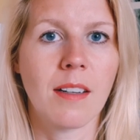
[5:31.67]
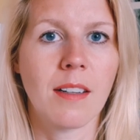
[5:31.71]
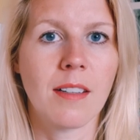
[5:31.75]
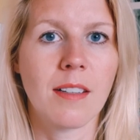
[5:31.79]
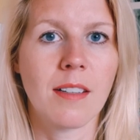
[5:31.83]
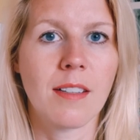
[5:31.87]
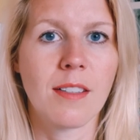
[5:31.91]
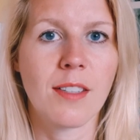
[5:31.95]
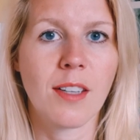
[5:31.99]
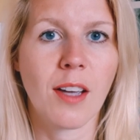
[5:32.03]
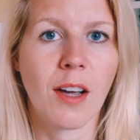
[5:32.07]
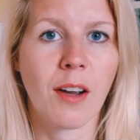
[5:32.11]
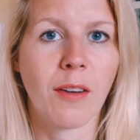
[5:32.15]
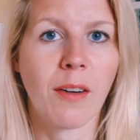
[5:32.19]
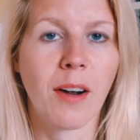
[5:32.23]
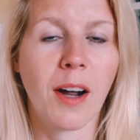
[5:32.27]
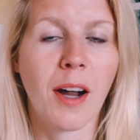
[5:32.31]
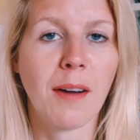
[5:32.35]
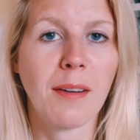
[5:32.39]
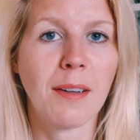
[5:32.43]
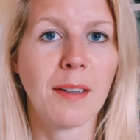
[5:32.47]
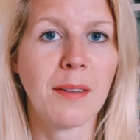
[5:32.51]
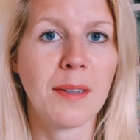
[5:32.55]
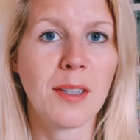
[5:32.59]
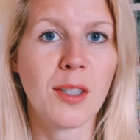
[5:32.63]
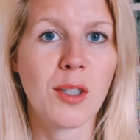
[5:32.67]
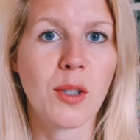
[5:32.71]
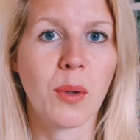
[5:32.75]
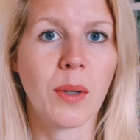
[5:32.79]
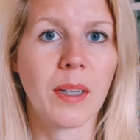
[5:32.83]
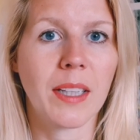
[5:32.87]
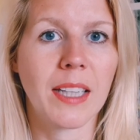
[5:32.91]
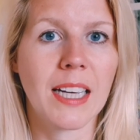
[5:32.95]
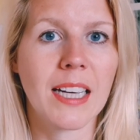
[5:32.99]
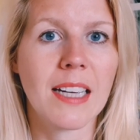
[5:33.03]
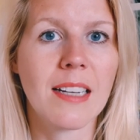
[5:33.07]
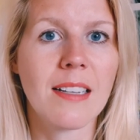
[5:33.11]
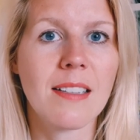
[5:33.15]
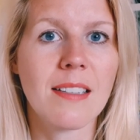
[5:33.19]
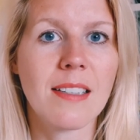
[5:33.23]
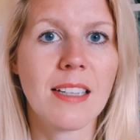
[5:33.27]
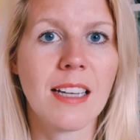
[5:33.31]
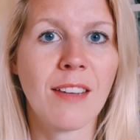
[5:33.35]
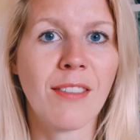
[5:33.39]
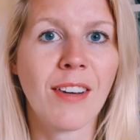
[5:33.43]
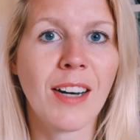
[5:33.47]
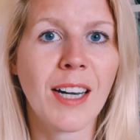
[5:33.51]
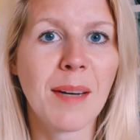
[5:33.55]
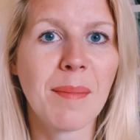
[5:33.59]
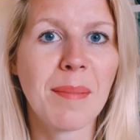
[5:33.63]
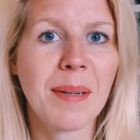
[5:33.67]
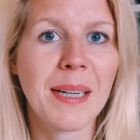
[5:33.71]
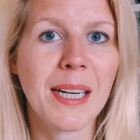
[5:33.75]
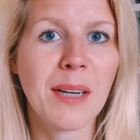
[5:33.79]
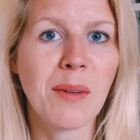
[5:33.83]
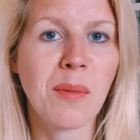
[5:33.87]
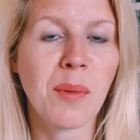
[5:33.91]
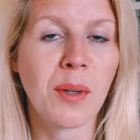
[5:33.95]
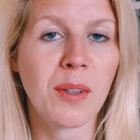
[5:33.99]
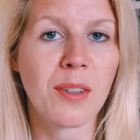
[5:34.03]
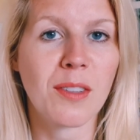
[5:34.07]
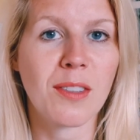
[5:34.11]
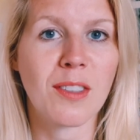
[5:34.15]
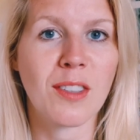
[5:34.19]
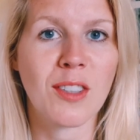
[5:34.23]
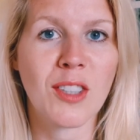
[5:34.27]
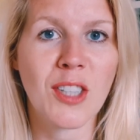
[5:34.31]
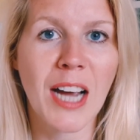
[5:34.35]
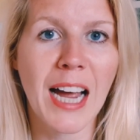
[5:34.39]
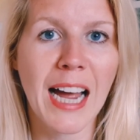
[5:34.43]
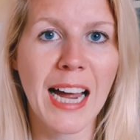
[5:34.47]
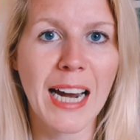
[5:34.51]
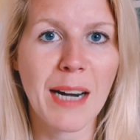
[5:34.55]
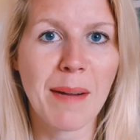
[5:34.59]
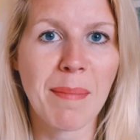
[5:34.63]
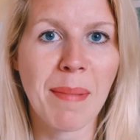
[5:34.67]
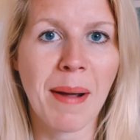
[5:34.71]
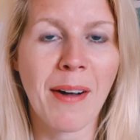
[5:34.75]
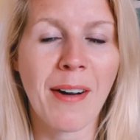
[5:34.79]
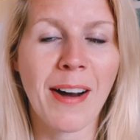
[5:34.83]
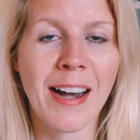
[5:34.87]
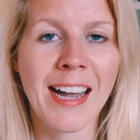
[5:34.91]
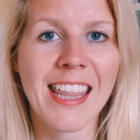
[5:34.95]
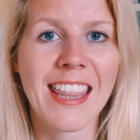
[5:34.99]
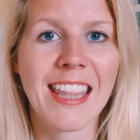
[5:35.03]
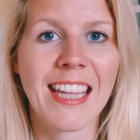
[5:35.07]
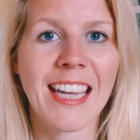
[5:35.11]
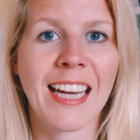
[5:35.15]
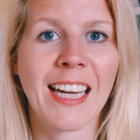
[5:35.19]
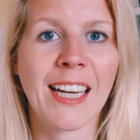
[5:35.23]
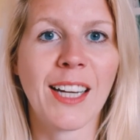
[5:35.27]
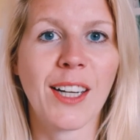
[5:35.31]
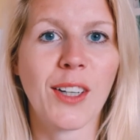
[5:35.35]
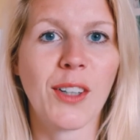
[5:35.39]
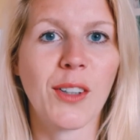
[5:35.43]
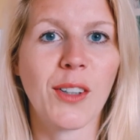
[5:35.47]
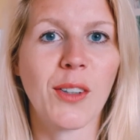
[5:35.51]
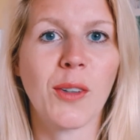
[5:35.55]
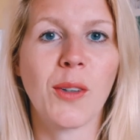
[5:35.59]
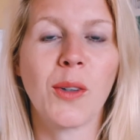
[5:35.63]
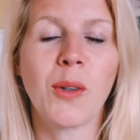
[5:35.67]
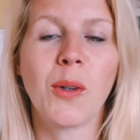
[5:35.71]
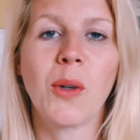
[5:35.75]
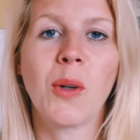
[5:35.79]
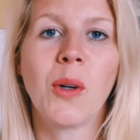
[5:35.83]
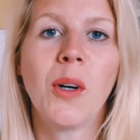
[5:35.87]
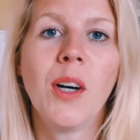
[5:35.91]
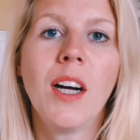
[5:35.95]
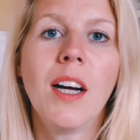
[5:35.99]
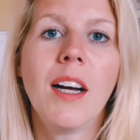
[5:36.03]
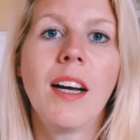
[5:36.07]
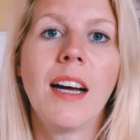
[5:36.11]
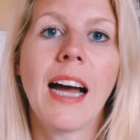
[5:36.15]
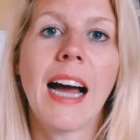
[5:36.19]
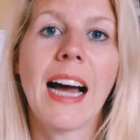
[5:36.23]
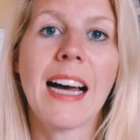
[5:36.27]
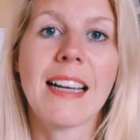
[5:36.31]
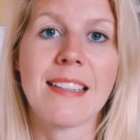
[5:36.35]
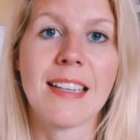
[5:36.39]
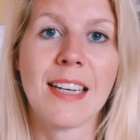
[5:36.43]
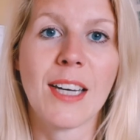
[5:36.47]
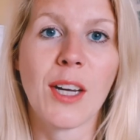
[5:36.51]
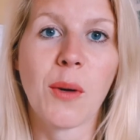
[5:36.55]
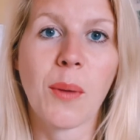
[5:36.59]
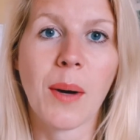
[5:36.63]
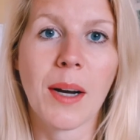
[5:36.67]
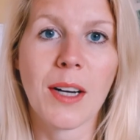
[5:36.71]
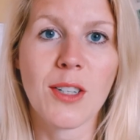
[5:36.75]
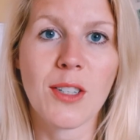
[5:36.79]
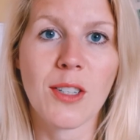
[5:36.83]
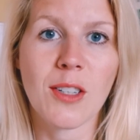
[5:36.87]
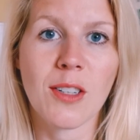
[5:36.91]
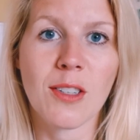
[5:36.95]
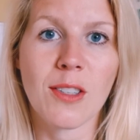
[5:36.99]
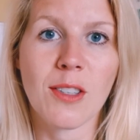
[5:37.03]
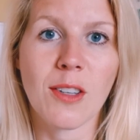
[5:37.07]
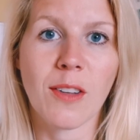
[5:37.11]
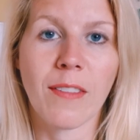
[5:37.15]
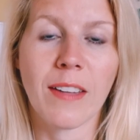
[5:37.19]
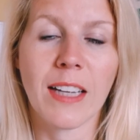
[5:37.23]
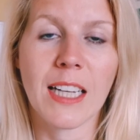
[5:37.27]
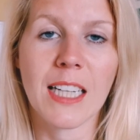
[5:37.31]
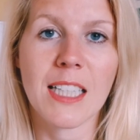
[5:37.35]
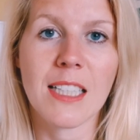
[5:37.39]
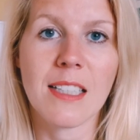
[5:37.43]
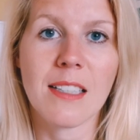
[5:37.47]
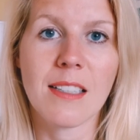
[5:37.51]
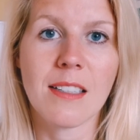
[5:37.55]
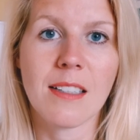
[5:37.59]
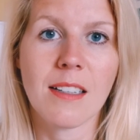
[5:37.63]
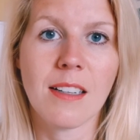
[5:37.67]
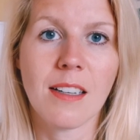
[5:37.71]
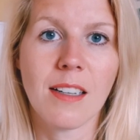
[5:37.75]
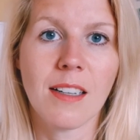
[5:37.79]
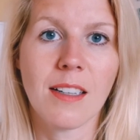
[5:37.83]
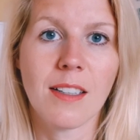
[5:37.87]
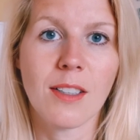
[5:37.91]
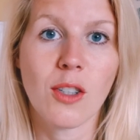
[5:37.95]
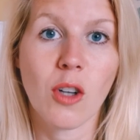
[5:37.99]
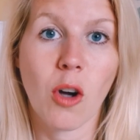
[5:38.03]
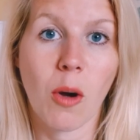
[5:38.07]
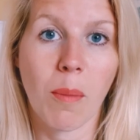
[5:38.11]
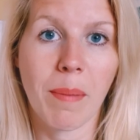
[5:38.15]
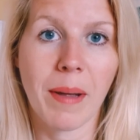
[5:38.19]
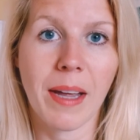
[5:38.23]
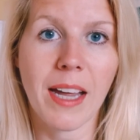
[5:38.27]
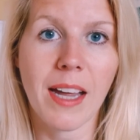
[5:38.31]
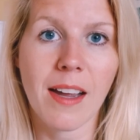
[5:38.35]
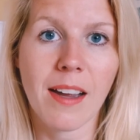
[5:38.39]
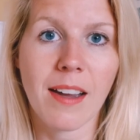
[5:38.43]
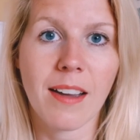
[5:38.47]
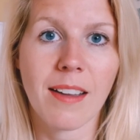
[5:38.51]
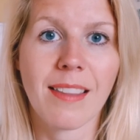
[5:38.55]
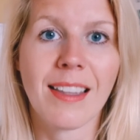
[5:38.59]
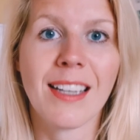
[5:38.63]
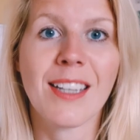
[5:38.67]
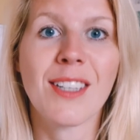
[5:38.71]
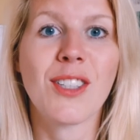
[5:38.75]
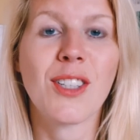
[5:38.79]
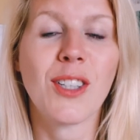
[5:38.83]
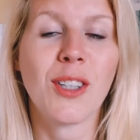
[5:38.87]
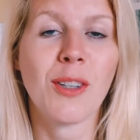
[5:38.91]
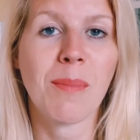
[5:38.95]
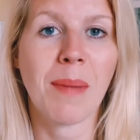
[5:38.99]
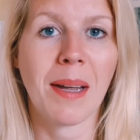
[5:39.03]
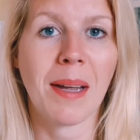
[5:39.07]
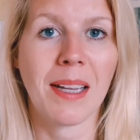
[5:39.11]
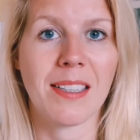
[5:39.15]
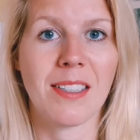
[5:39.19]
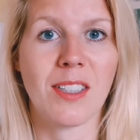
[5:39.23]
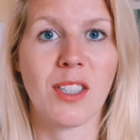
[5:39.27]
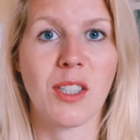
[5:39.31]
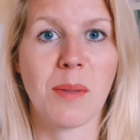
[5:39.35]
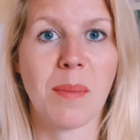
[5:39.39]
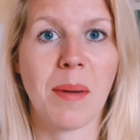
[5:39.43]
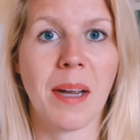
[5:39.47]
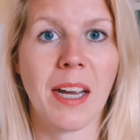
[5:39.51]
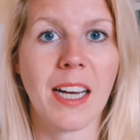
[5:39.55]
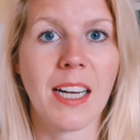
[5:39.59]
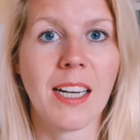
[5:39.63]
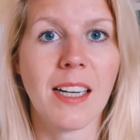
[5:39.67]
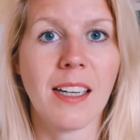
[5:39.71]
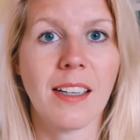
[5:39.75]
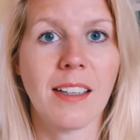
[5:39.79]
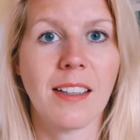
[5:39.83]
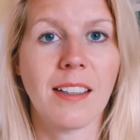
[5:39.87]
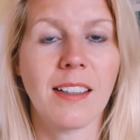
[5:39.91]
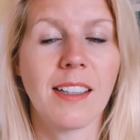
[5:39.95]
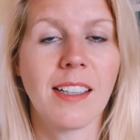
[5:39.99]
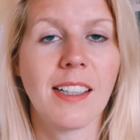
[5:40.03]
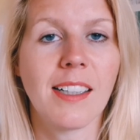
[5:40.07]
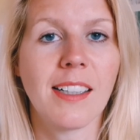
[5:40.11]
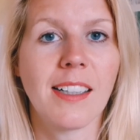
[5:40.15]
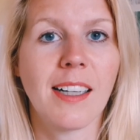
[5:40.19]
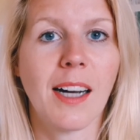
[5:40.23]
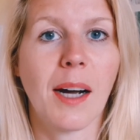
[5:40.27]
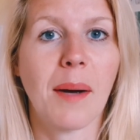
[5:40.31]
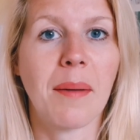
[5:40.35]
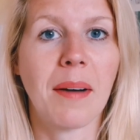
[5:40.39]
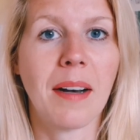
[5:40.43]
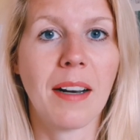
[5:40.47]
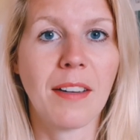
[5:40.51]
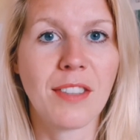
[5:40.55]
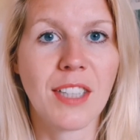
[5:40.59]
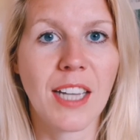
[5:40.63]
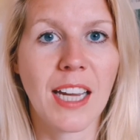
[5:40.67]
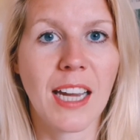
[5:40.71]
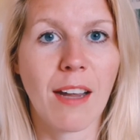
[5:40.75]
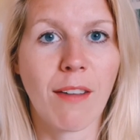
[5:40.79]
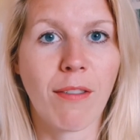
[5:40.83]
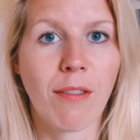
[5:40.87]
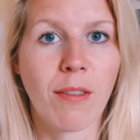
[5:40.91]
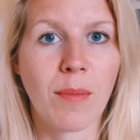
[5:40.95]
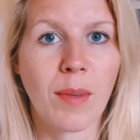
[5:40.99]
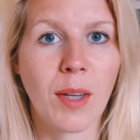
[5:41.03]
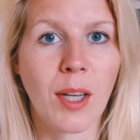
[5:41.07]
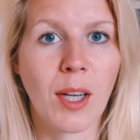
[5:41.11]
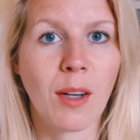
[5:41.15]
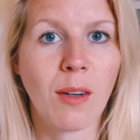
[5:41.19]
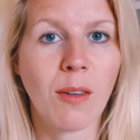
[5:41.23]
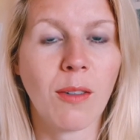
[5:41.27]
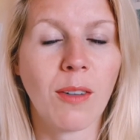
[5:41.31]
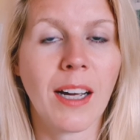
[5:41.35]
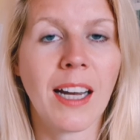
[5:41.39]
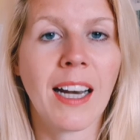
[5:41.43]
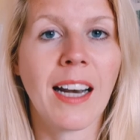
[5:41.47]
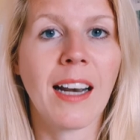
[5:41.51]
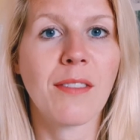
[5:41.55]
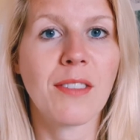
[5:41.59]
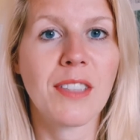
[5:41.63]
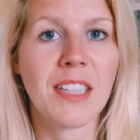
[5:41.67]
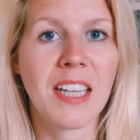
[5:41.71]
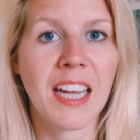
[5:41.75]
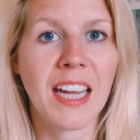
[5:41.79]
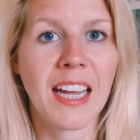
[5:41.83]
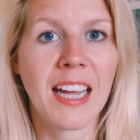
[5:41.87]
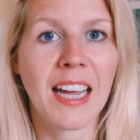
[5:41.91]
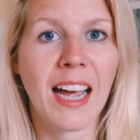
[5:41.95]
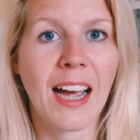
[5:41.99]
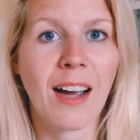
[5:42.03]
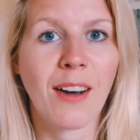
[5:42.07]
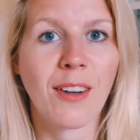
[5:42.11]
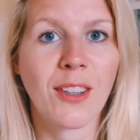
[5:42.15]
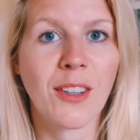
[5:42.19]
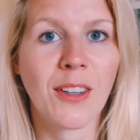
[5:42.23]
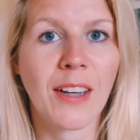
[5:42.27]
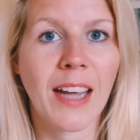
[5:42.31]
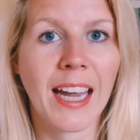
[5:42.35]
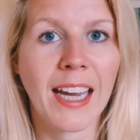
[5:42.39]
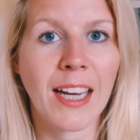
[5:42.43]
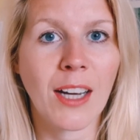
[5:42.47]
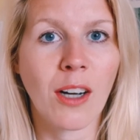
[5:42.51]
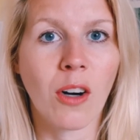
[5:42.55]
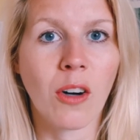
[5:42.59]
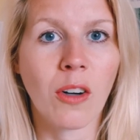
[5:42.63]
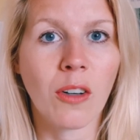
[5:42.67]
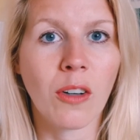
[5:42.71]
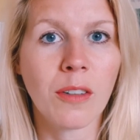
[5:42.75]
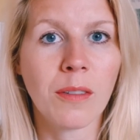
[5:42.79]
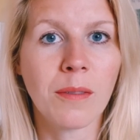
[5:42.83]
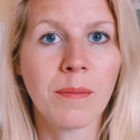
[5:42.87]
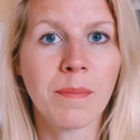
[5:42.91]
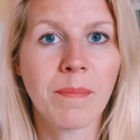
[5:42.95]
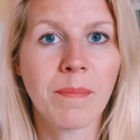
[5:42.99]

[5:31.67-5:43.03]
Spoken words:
So I hope you enjoy this. If anybody wants to chat about anything or has any questions on this topic, then do message me. I would love to hear from you and love to hear how you're getting on.